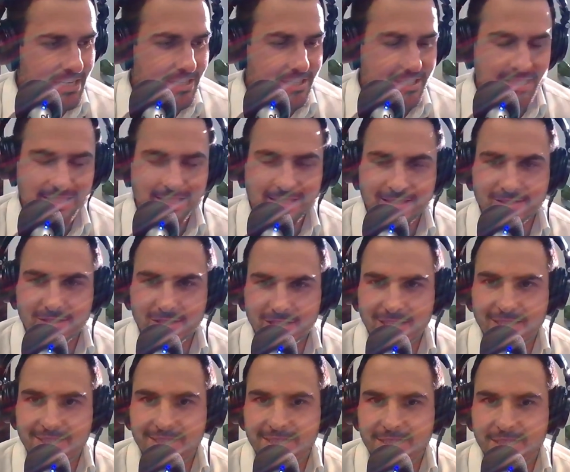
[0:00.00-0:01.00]
and
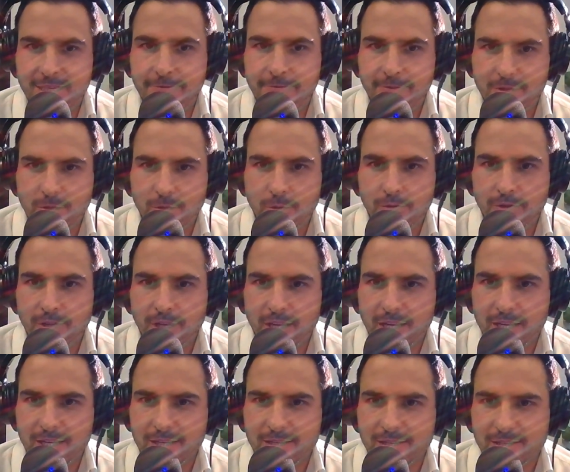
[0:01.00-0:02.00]
it's difficult
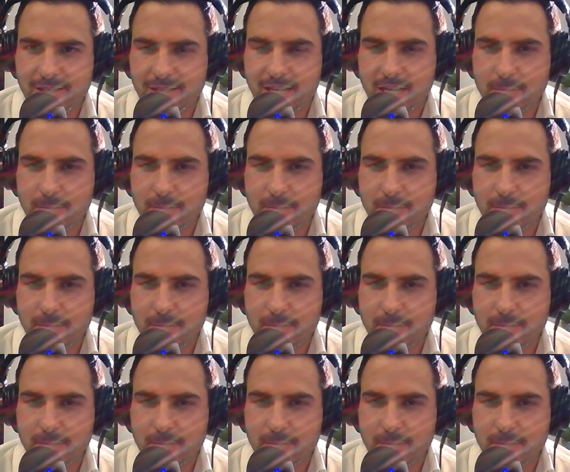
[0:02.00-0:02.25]
and it